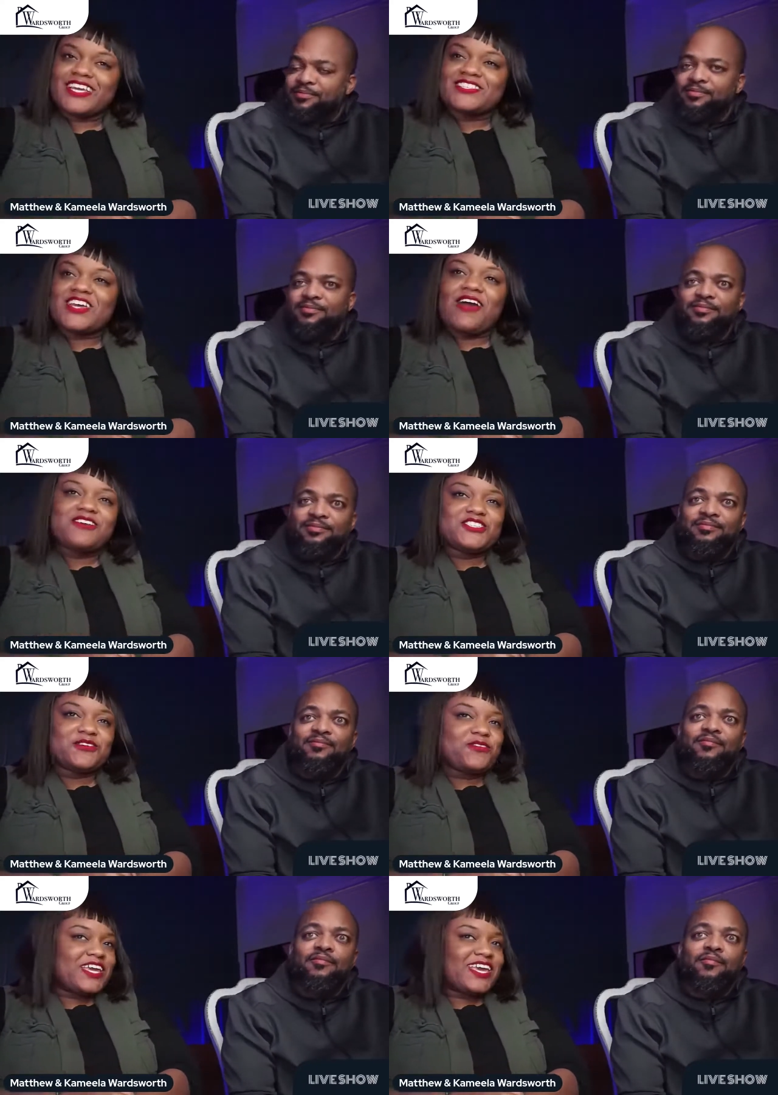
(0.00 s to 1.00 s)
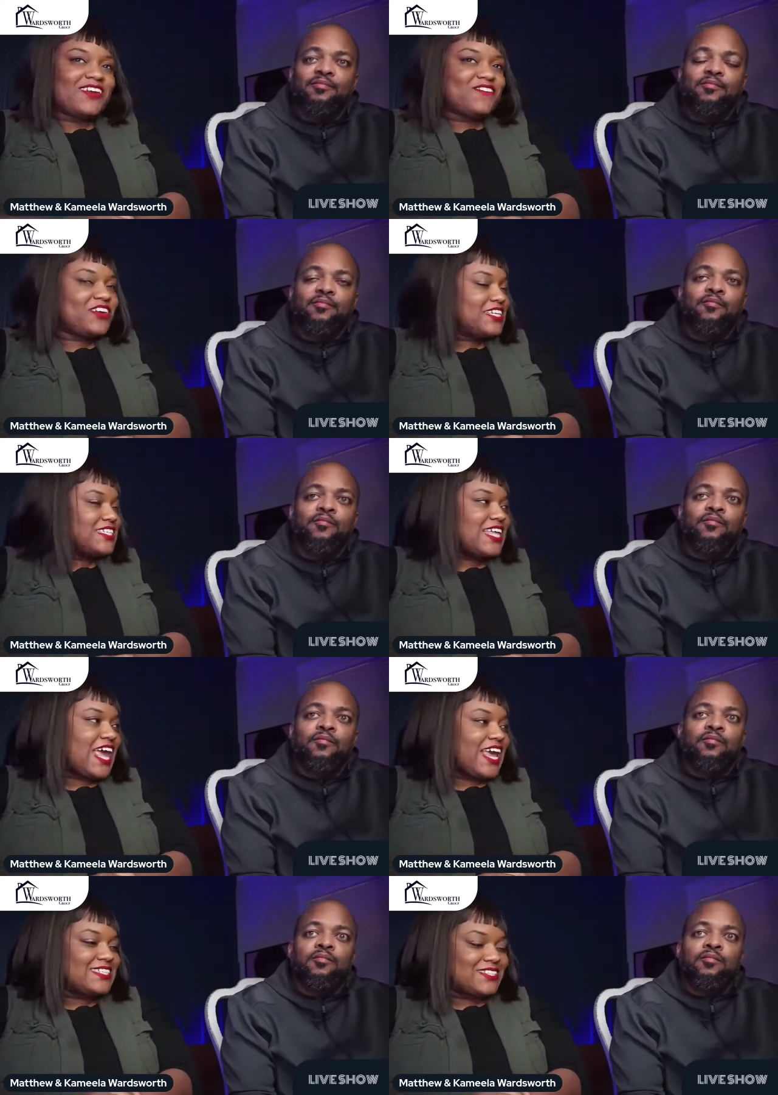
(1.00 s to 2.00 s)
Speaker 1: So, how was your week in real
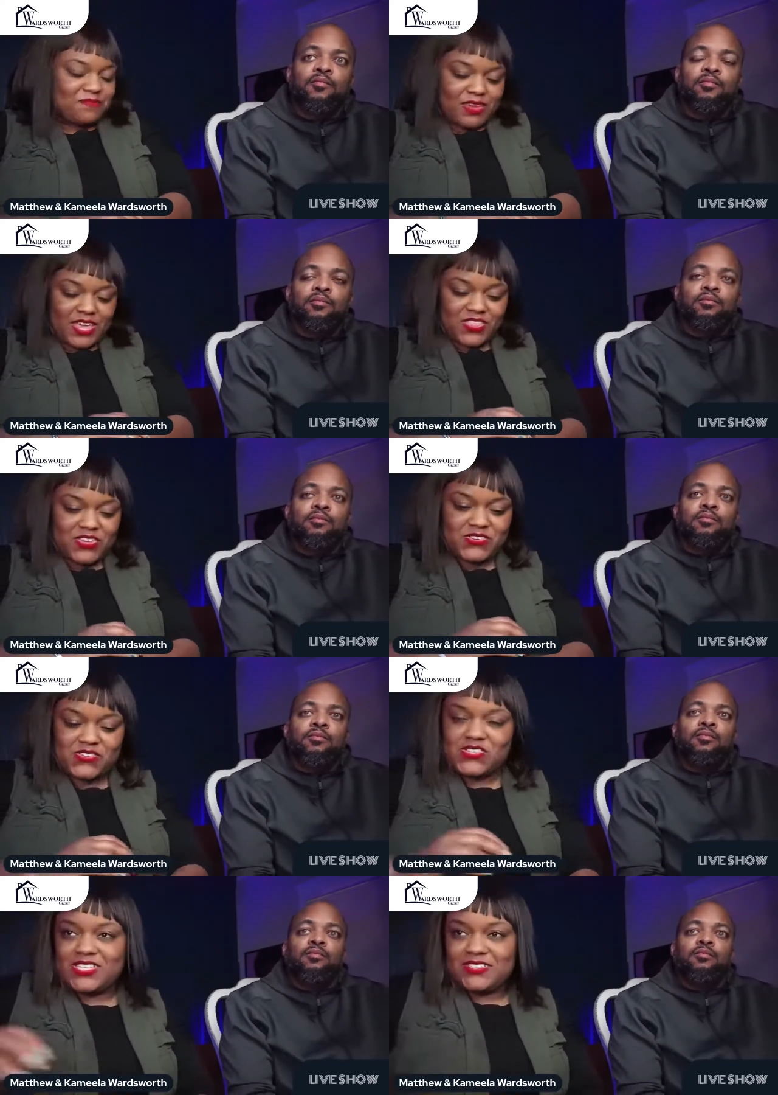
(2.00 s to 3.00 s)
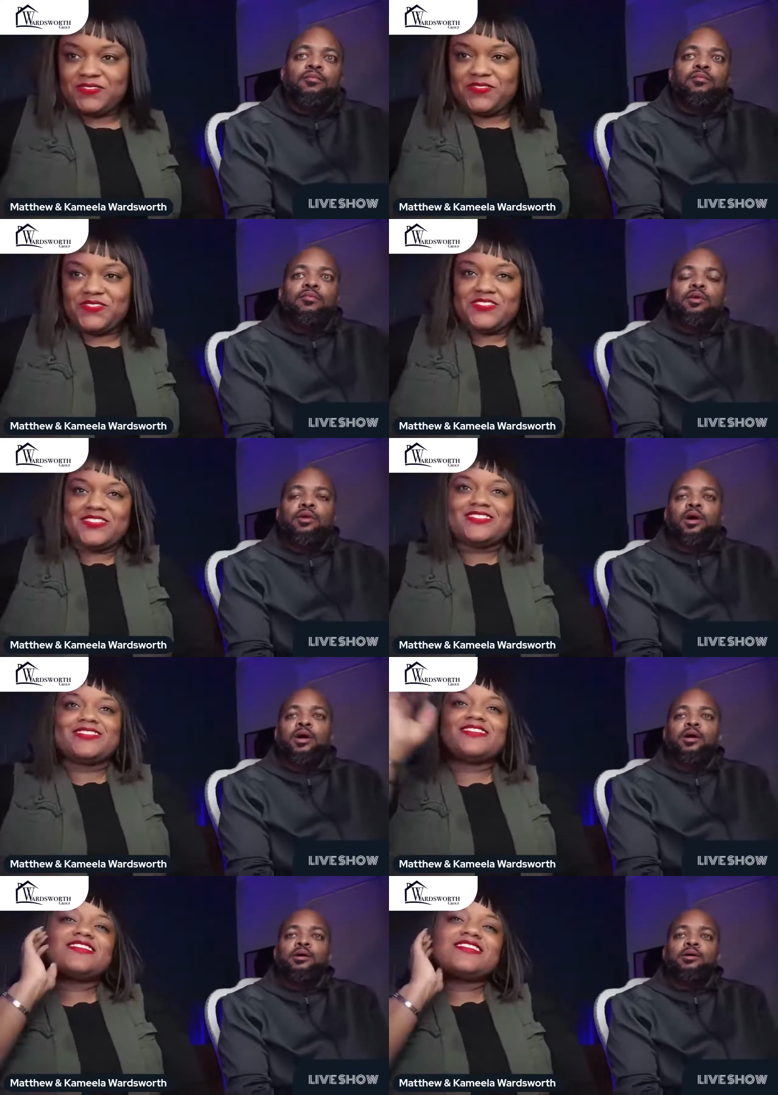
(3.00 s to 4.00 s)
estate, Matthews?
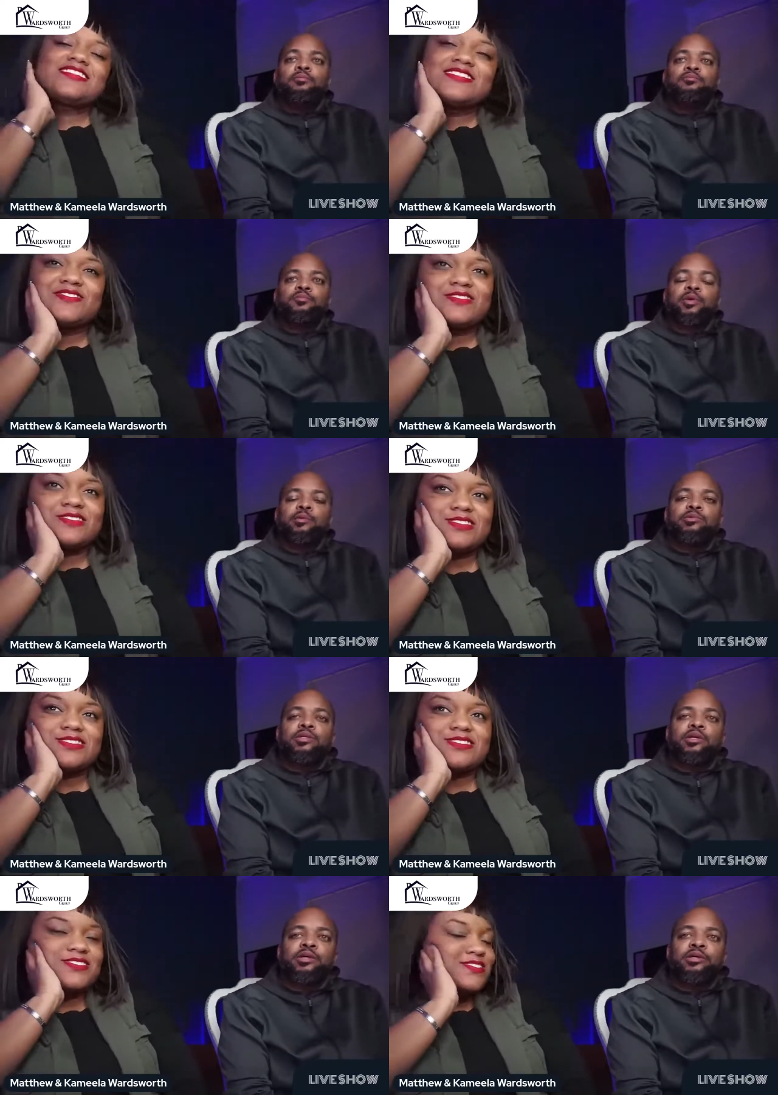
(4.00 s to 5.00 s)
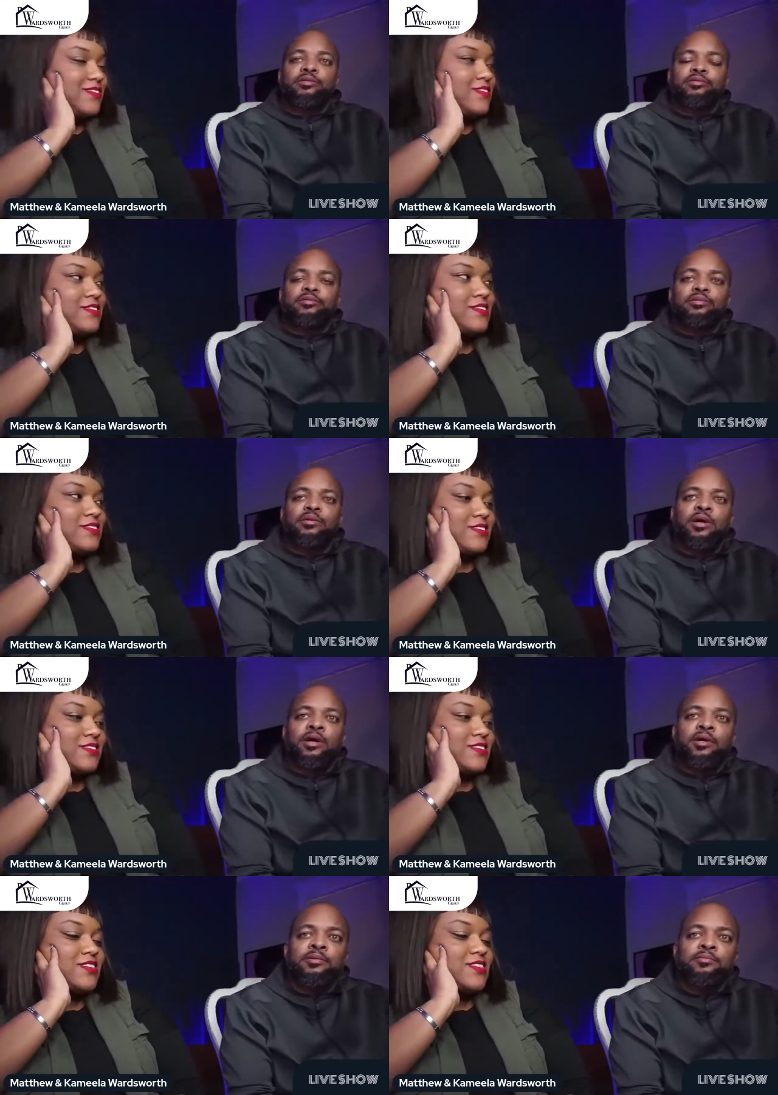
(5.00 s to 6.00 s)
Speaker 2: Um, week was good.
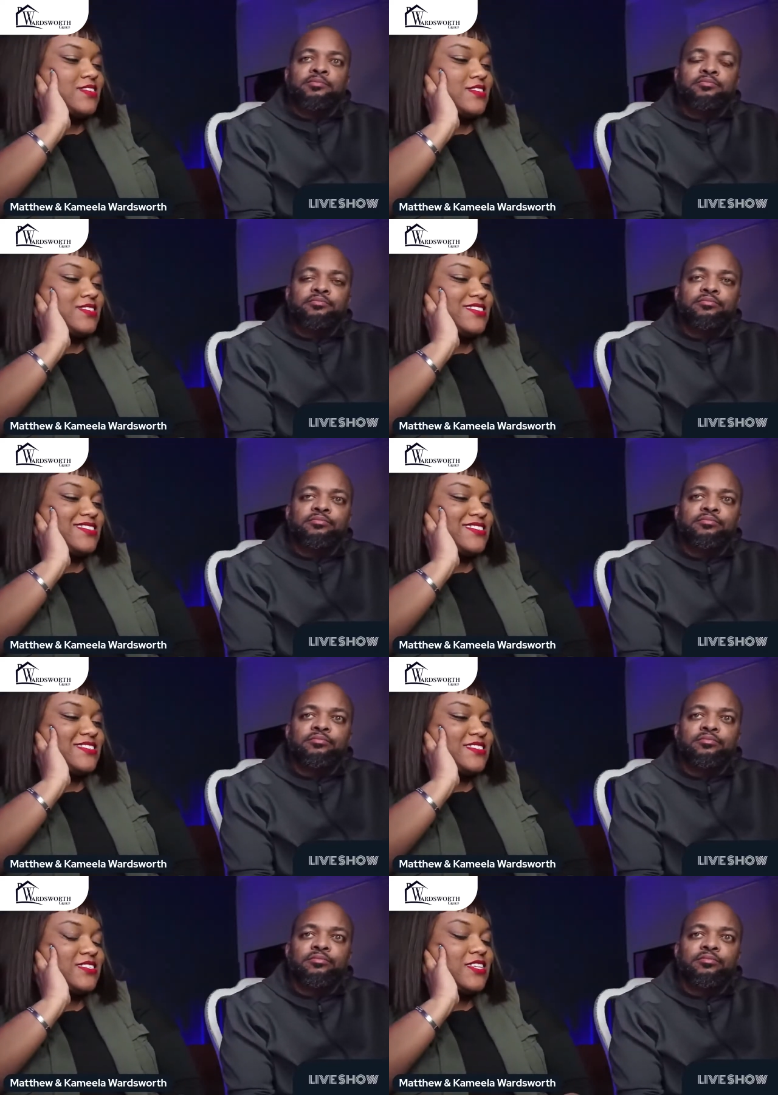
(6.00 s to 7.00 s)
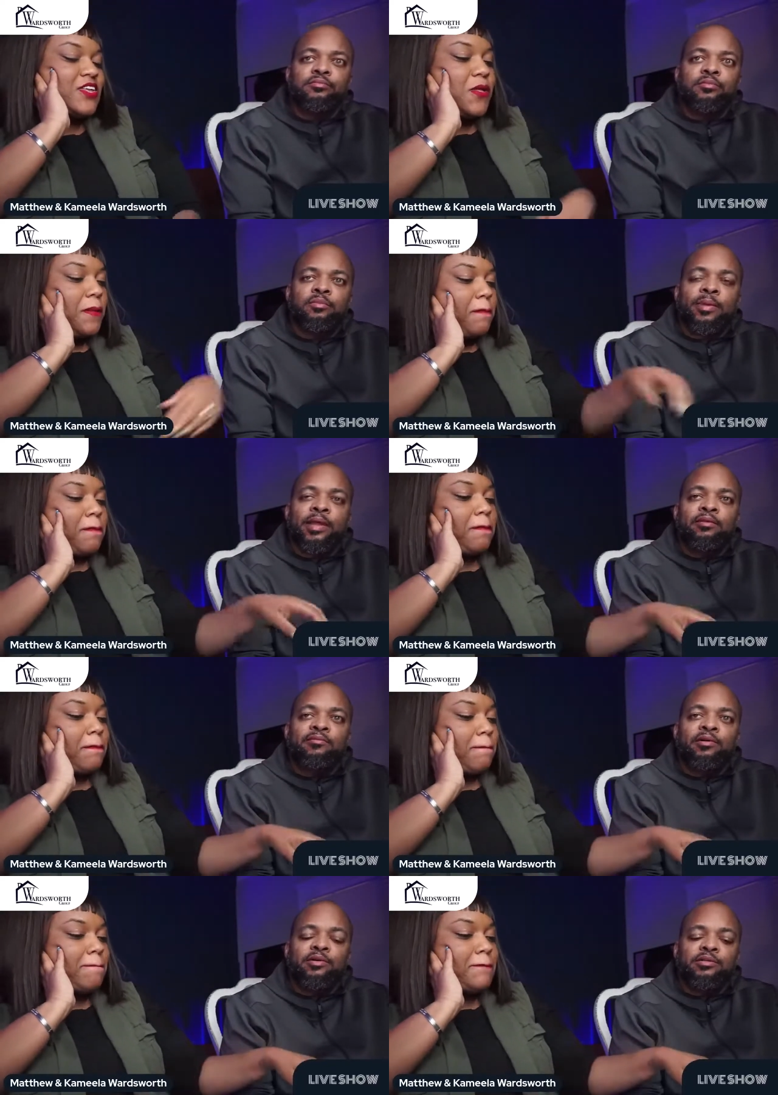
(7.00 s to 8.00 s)
Um, mainly
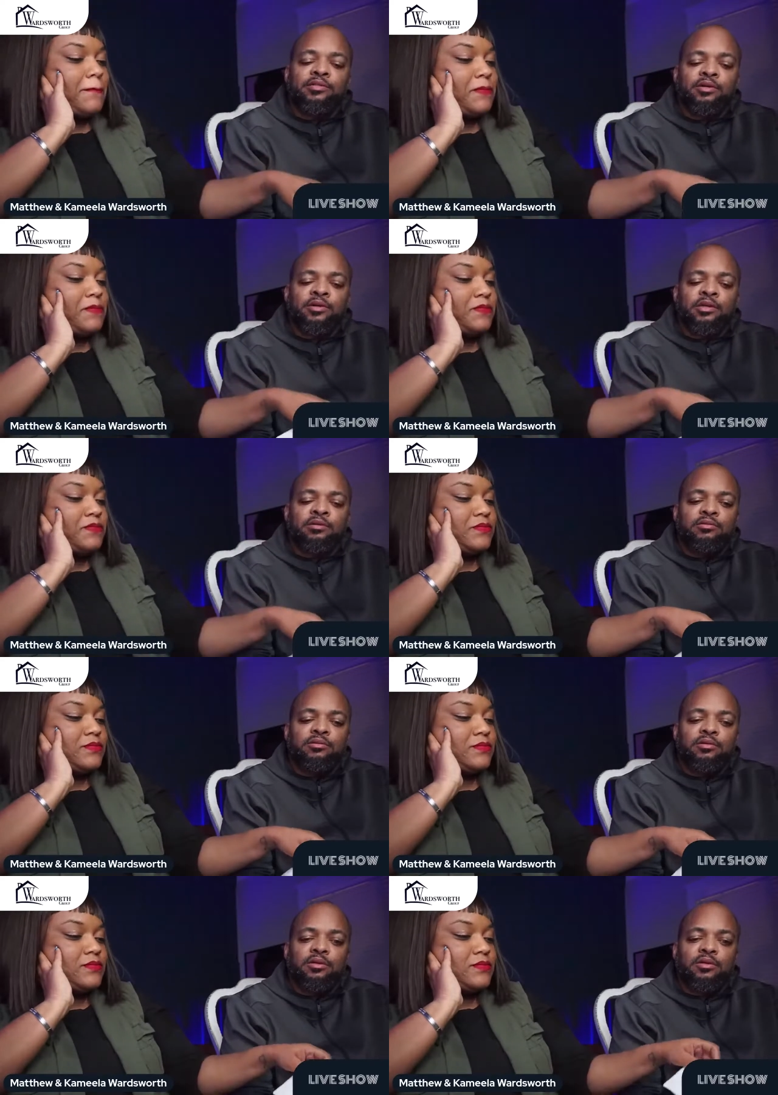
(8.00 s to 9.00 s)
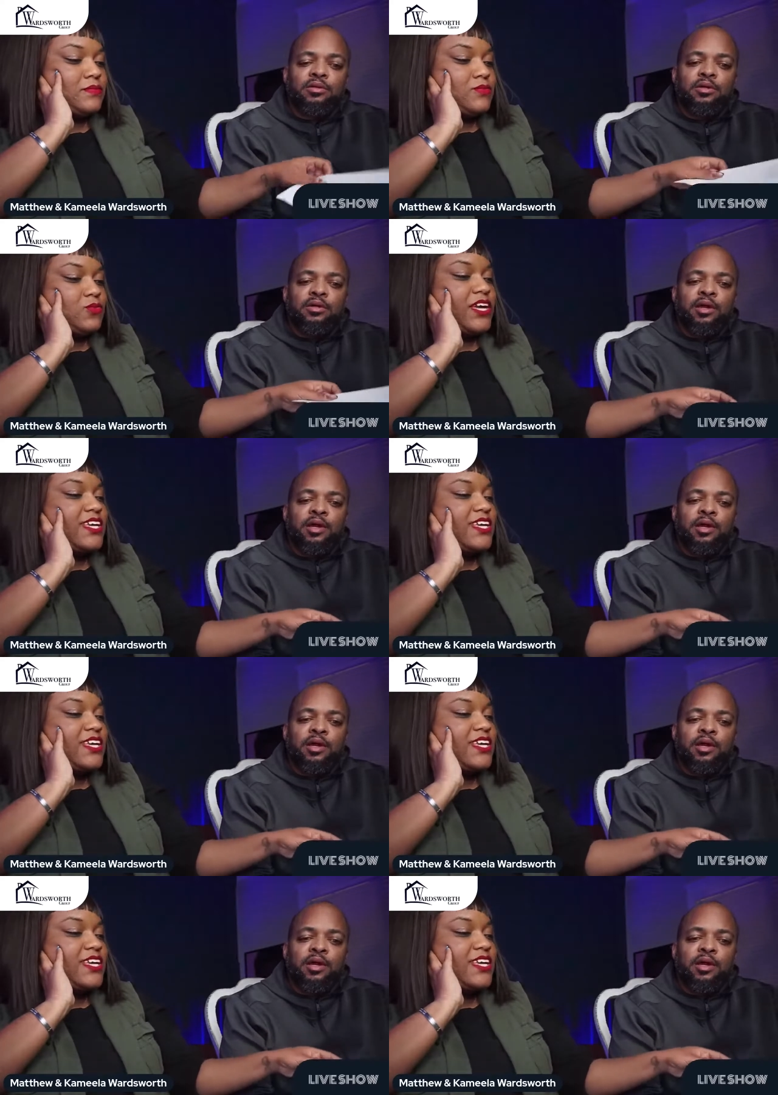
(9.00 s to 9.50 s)
focused on. Well,
Speaker 1: I guess